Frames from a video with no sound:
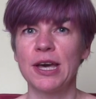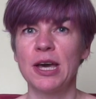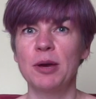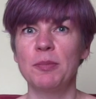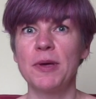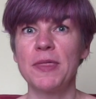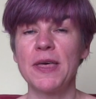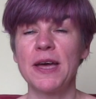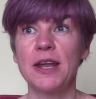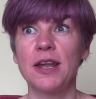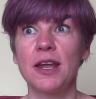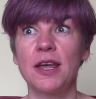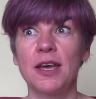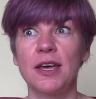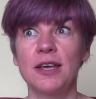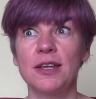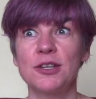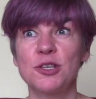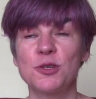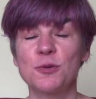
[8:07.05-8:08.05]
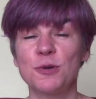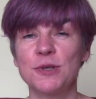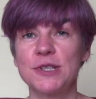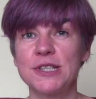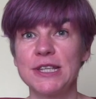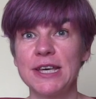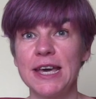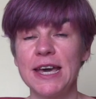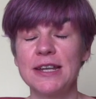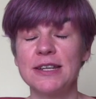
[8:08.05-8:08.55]
but then towards
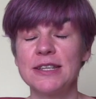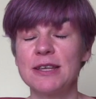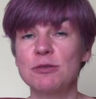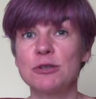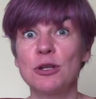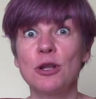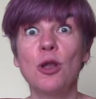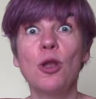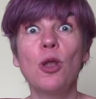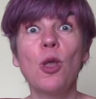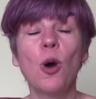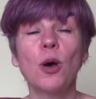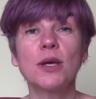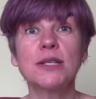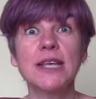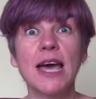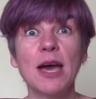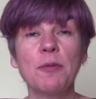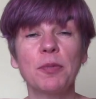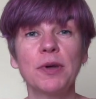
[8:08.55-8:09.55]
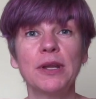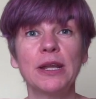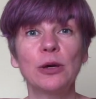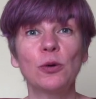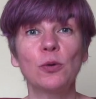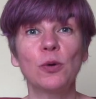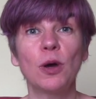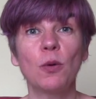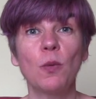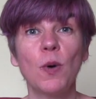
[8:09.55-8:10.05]
the end there was lots happening
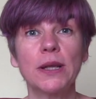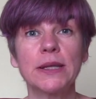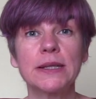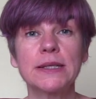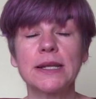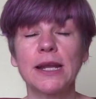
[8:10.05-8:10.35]
all at once,